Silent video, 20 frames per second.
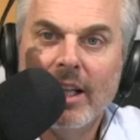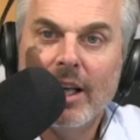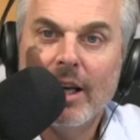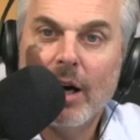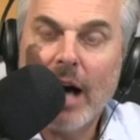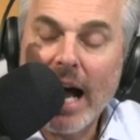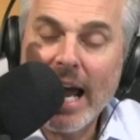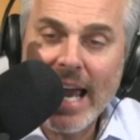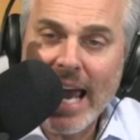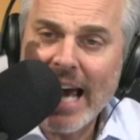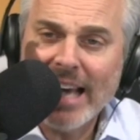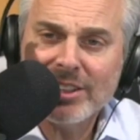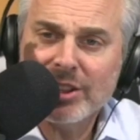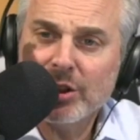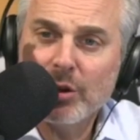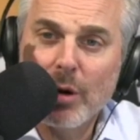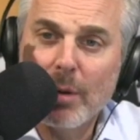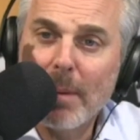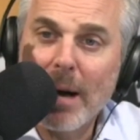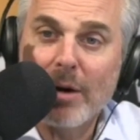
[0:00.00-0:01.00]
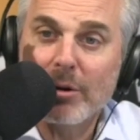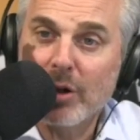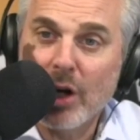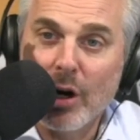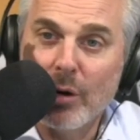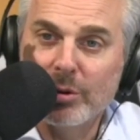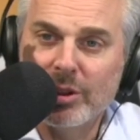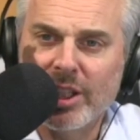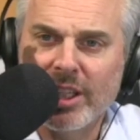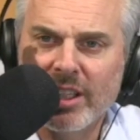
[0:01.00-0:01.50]
I asked you about
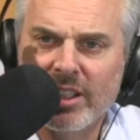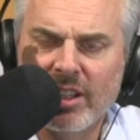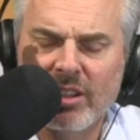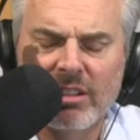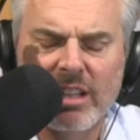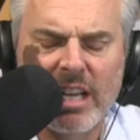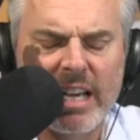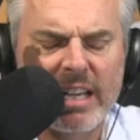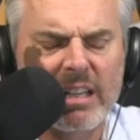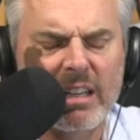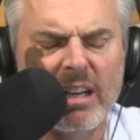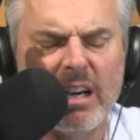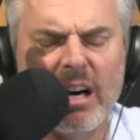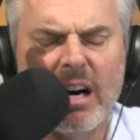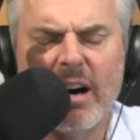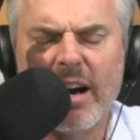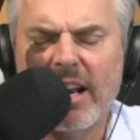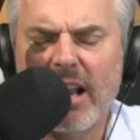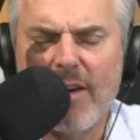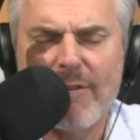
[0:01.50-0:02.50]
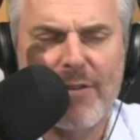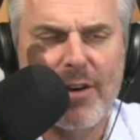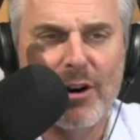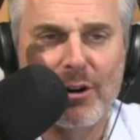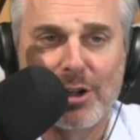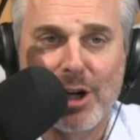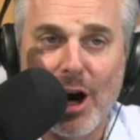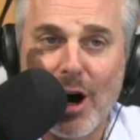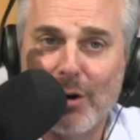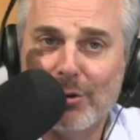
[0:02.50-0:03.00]
coaching, and you're like, oh, NFL
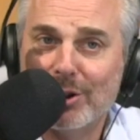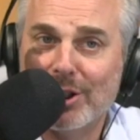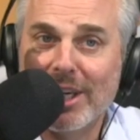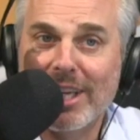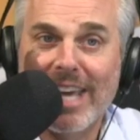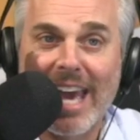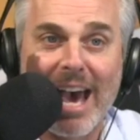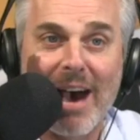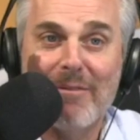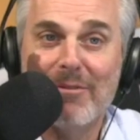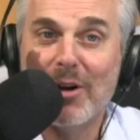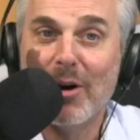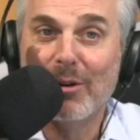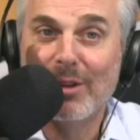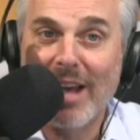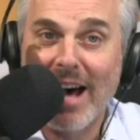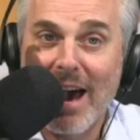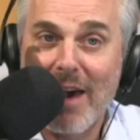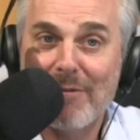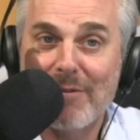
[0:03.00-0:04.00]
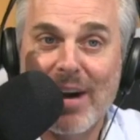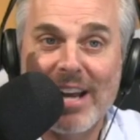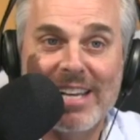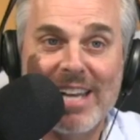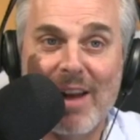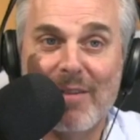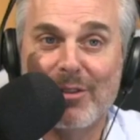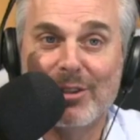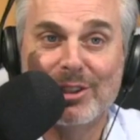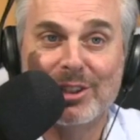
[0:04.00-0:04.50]
coaching, you have no life. I'd
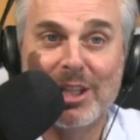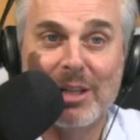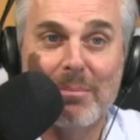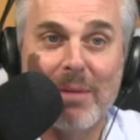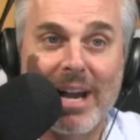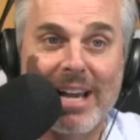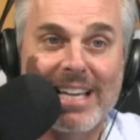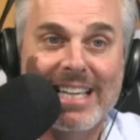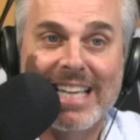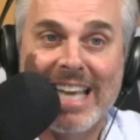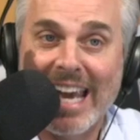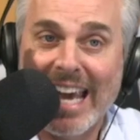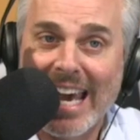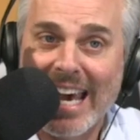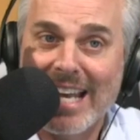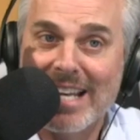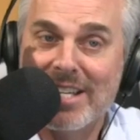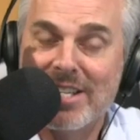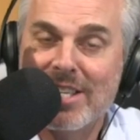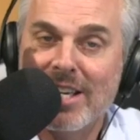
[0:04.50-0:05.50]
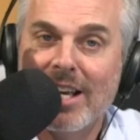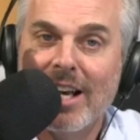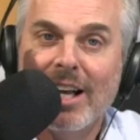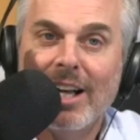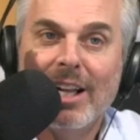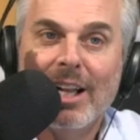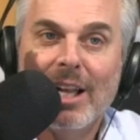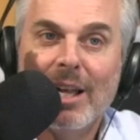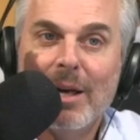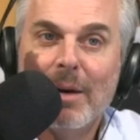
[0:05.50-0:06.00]
never see my kids.
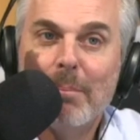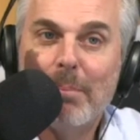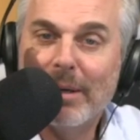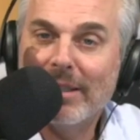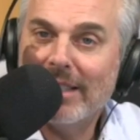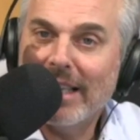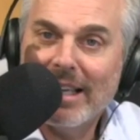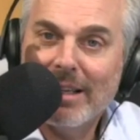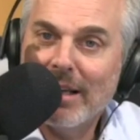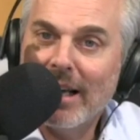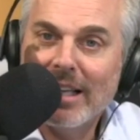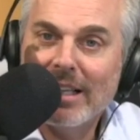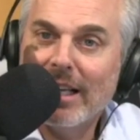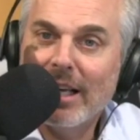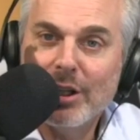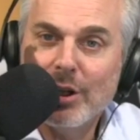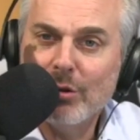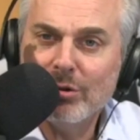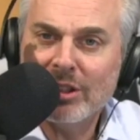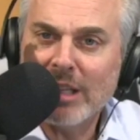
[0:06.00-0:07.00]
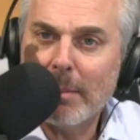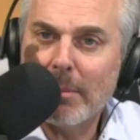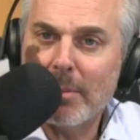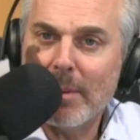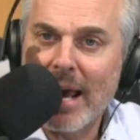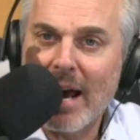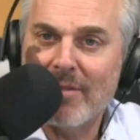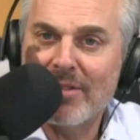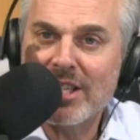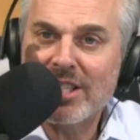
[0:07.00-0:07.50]
But you seem to
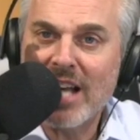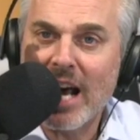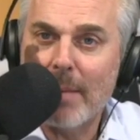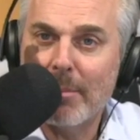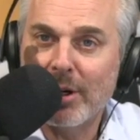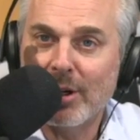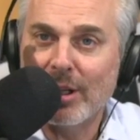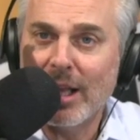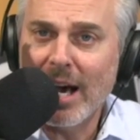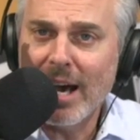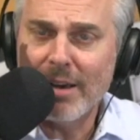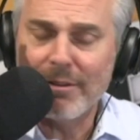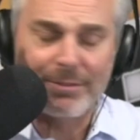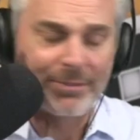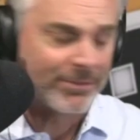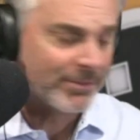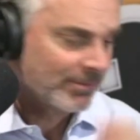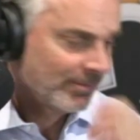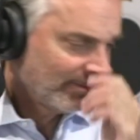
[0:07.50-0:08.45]
be having the time of your life.